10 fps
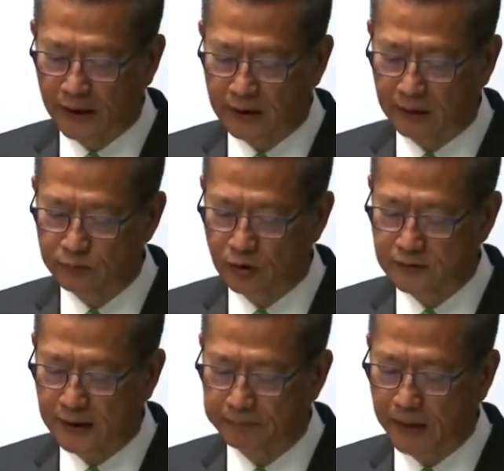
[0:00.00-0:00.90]
This
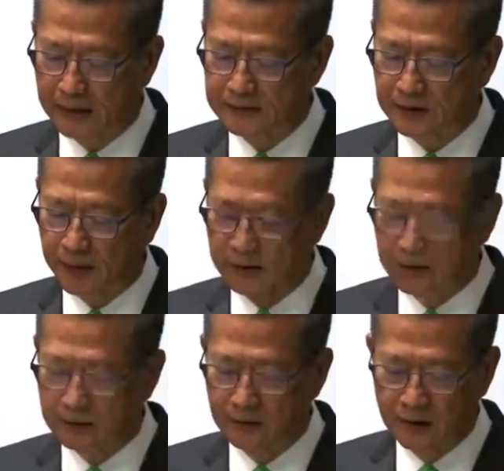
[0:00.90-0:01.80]
measure, which involves a
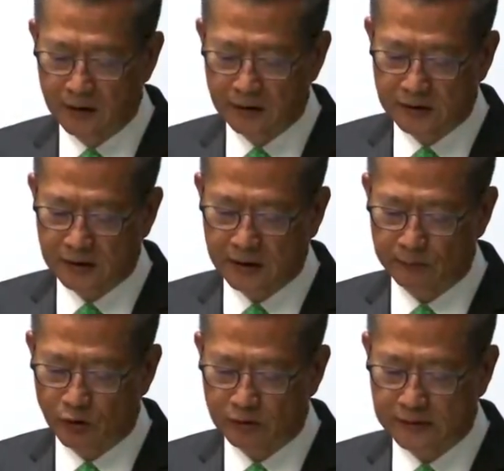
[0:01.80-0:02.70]
financial commitment of
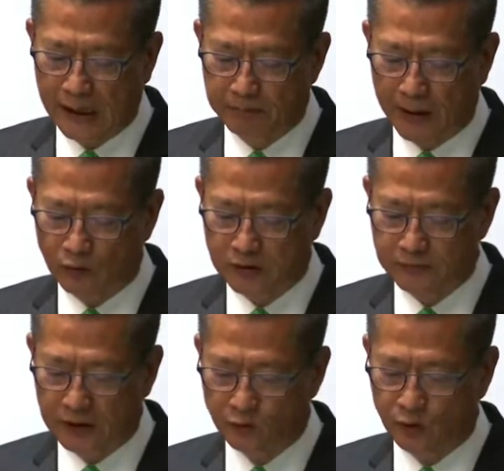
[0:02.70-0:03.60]
about $36
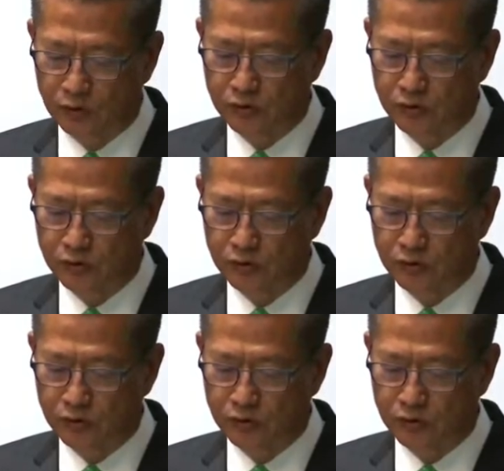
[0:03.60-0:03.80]
billion,